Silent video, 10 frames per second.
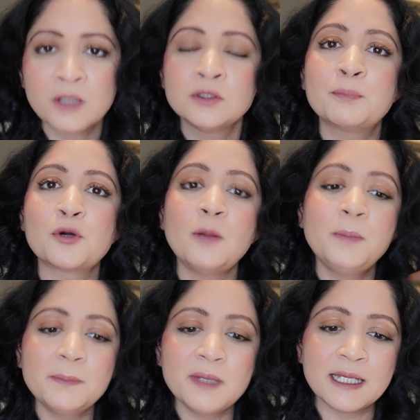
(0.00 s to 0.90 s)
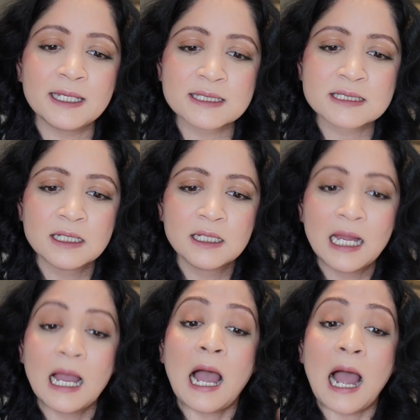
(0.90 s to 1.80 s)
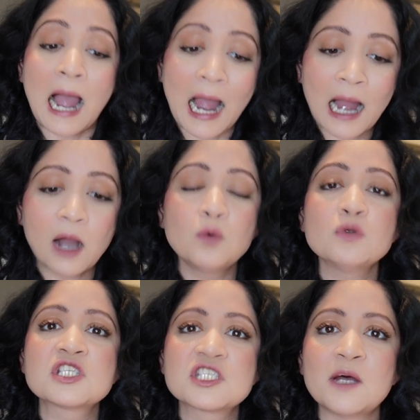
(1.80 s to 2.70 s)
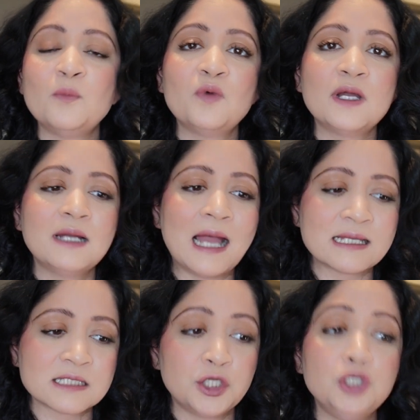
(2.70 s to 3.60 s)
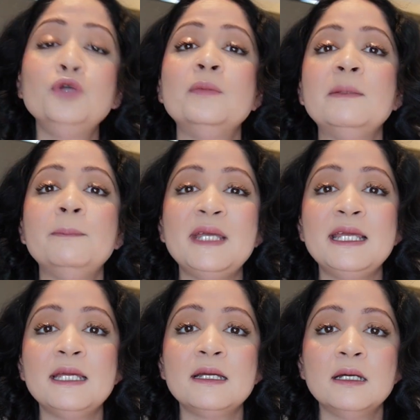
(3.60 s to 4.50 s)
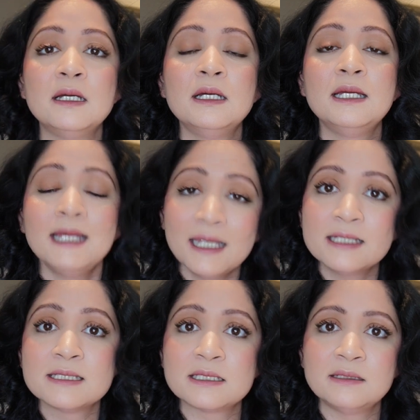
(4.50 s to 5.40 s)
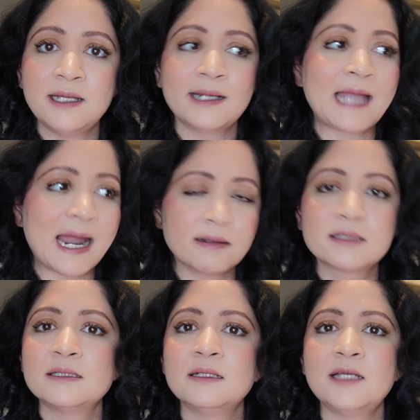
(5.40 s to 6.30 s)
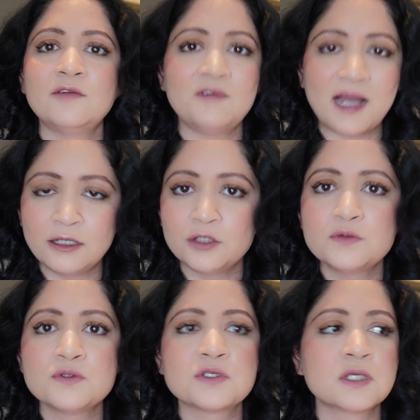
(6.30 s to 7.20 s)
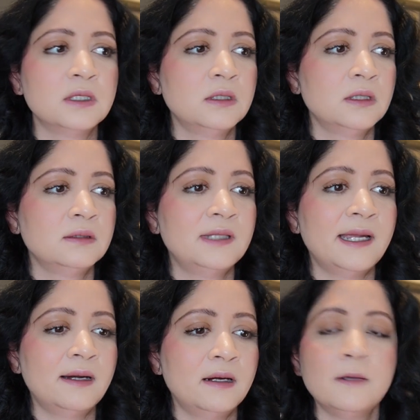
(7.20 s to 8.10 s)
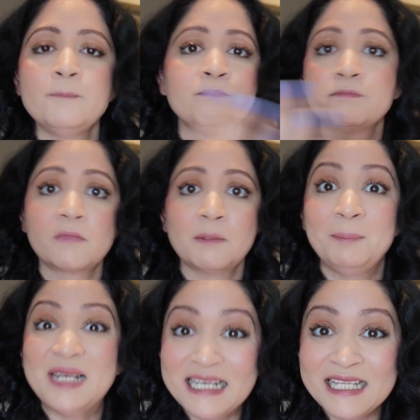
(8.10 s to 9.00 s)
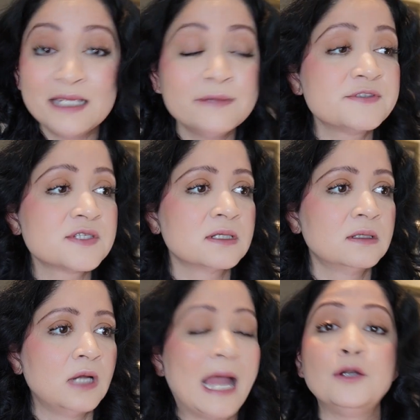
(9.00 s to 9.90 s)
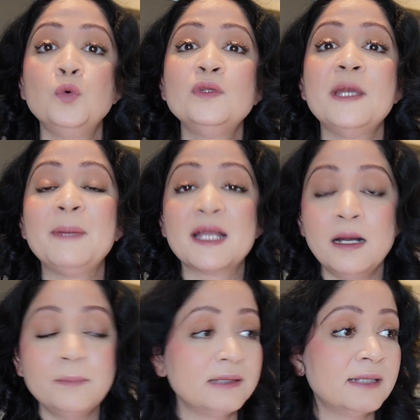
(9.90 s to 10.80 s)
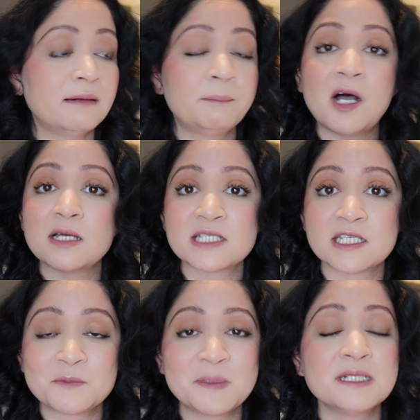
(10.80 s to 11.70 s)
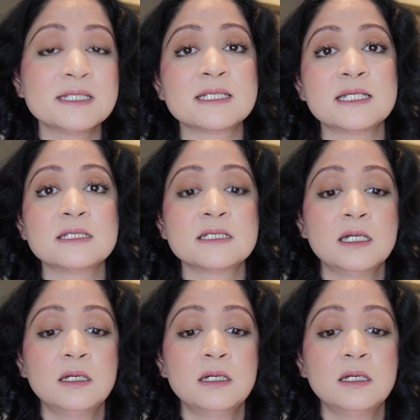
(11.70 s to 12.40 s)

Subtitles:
The problem is how someone as a human being is, their character, their values, their beliefs, and who they become, and their past experiences